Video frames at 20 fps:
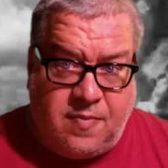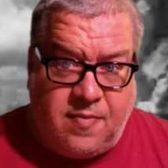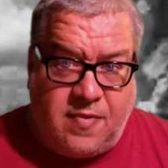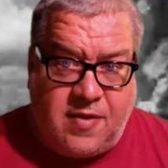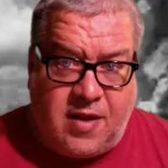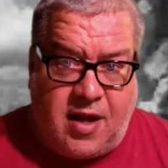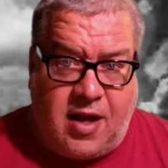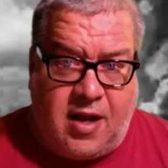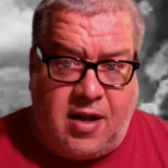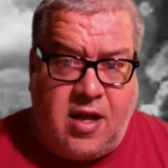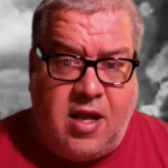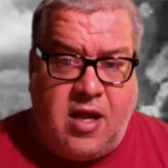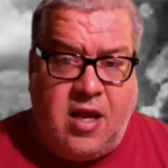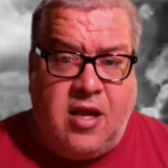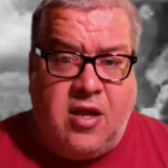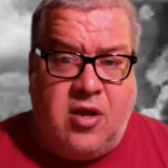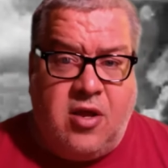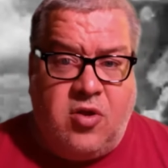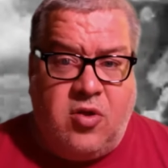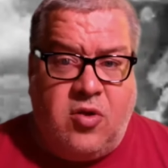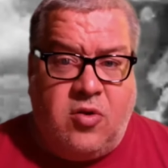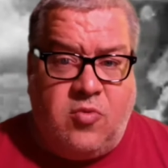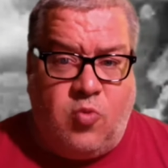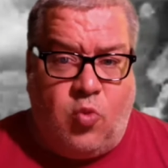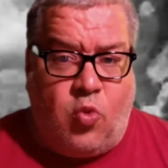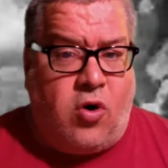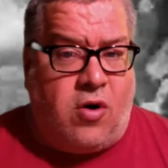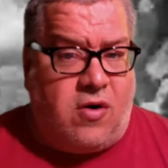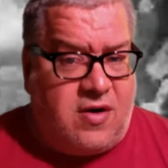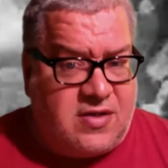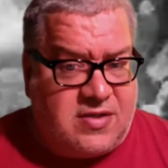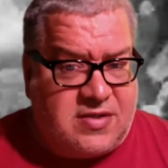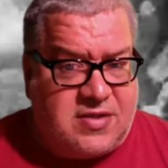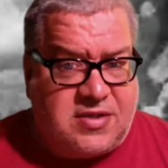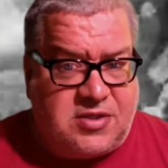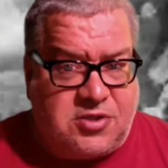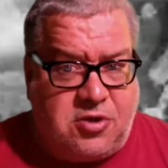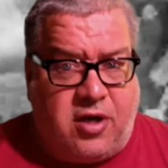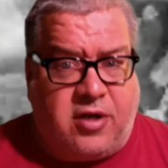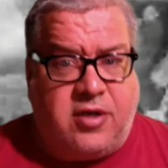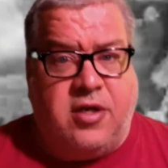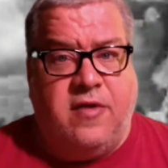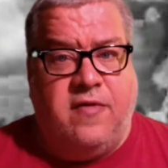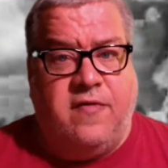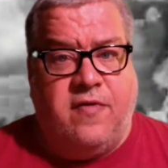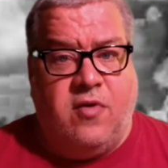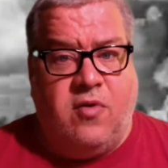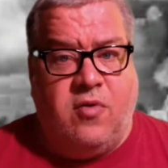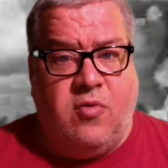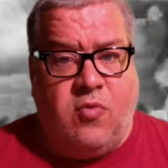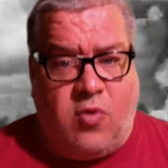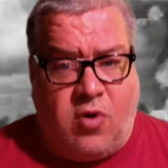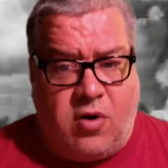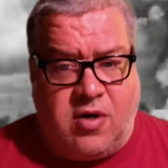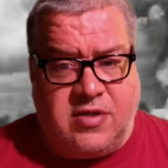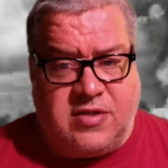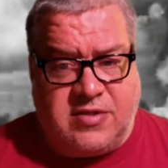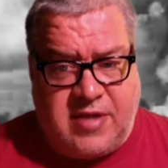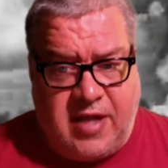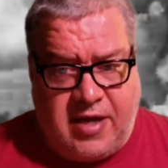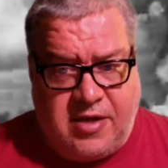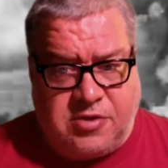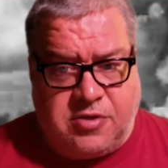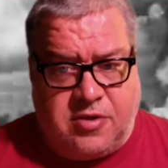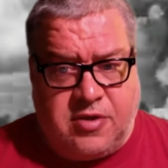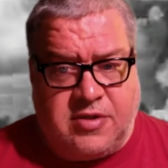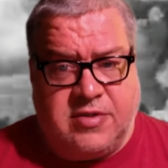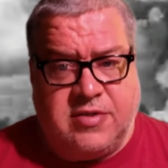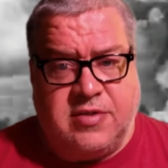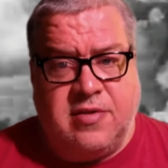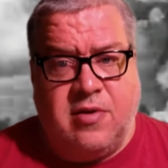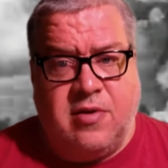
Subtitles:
that war is destructive, war is dangerous,